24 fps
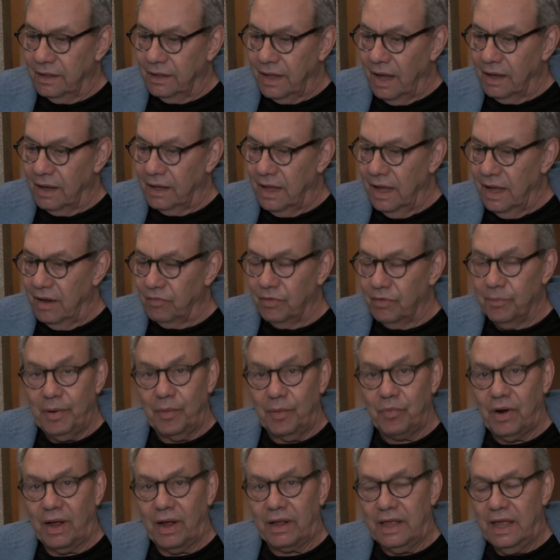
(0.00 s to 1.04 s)
I can't
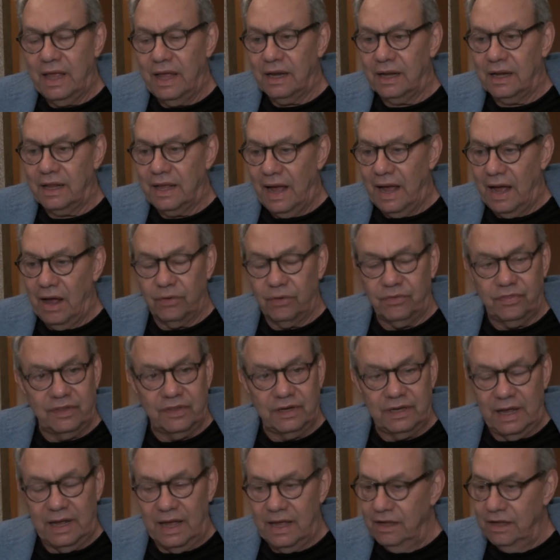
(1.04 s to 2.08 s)
remember. I can't count the
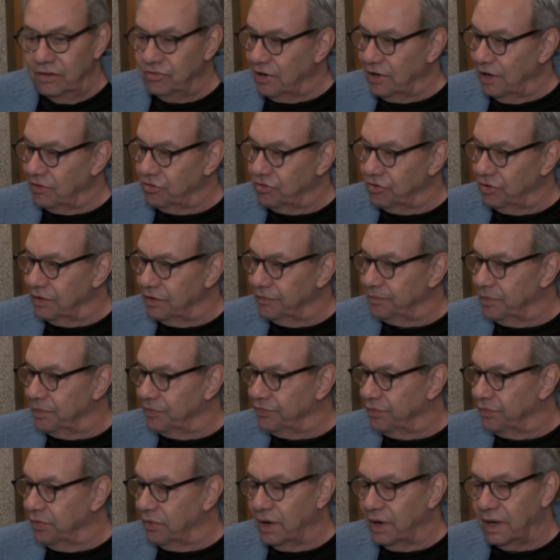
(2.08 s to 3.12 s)
days. I should have
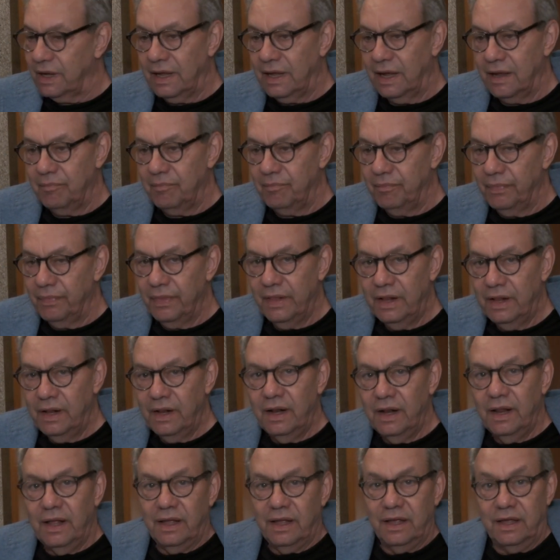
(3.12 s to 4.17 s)
before I came
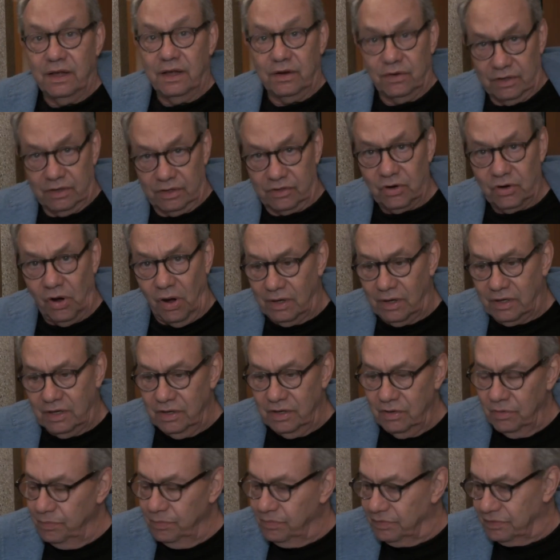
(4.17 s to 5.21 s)
here to talk to
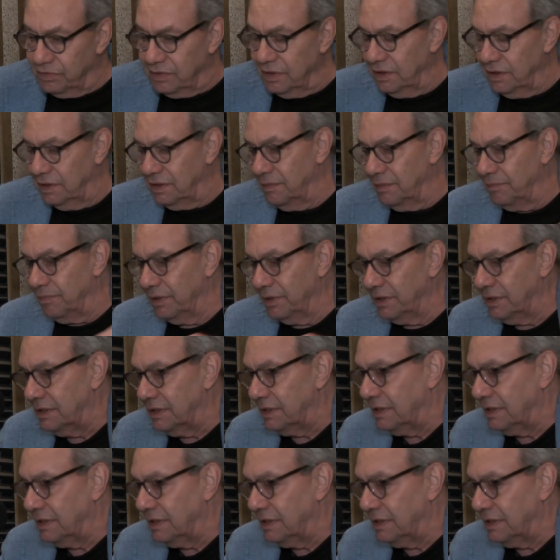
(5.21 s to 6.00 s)
you, but